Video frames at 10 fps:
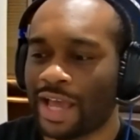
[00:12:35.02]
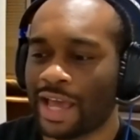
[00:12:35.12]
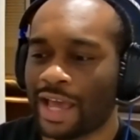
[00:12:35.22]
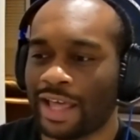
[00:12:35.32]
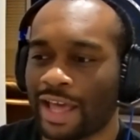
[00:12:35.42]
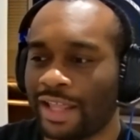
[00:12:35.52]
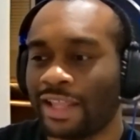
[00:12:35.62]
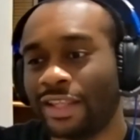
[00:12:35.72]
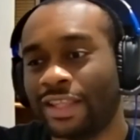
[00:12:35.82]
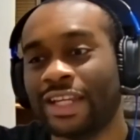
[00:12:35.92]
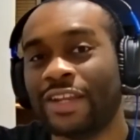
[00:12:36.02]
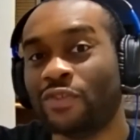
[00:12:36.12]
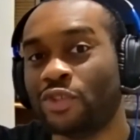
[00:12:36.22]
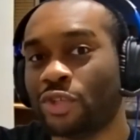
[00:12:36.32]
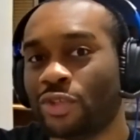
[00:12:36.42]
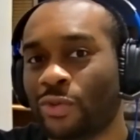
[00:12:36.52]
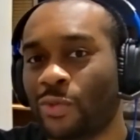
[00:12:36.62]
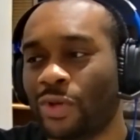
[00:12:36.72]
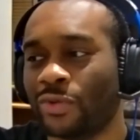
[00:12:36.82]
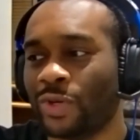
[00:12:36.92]
and, and, they didn't even show the
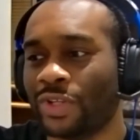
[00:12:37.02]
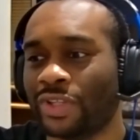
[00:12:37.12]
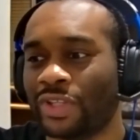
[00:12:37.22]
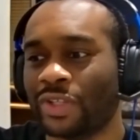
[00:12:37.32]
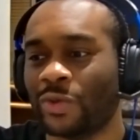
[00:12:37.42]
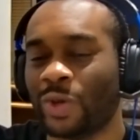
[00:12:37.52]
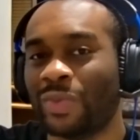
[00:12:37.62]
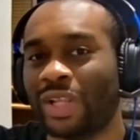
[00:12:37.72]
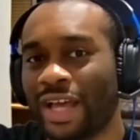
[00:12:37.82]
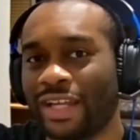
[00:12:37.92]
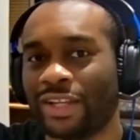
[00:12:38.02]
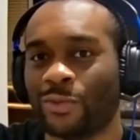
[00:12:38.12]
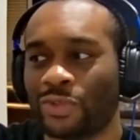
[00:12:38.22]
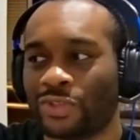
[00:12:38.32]
one where the where melania